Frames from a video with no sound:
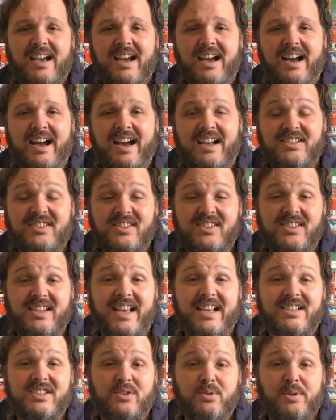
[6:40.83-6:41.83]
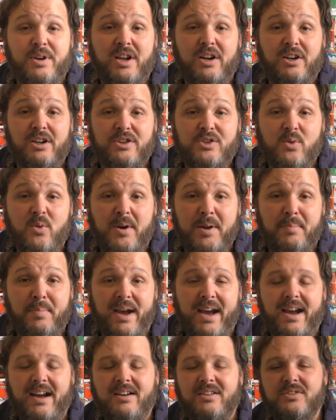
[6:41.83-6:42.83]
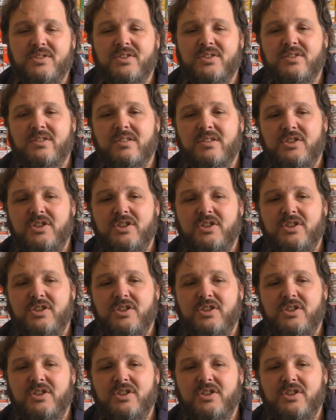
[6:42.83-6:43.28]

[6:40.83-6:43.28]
320 pounds,